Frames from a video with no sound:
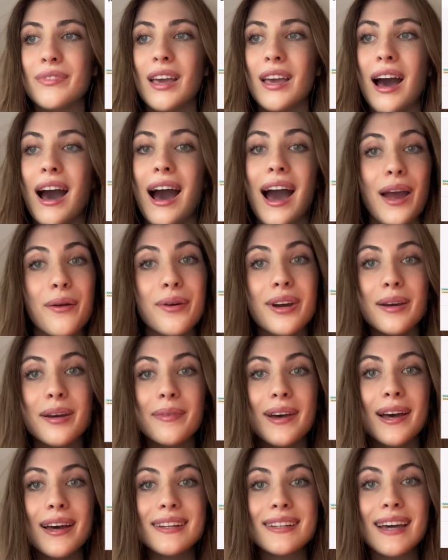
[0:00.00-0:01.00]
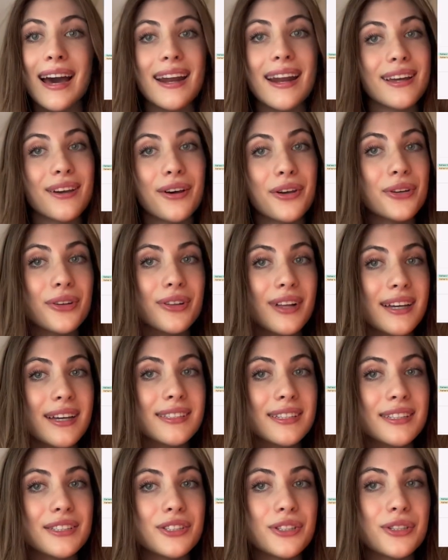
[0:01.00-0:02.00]
I recommend adding all your
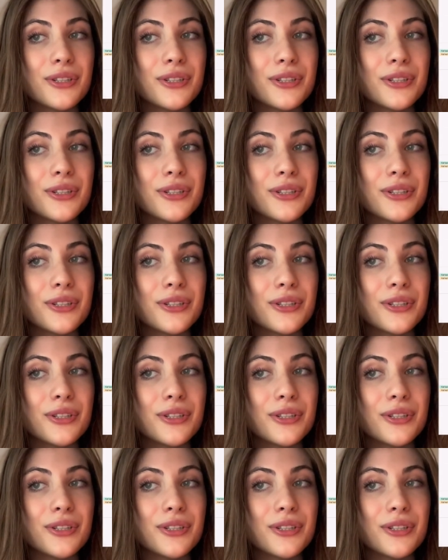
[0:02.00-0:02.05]
classes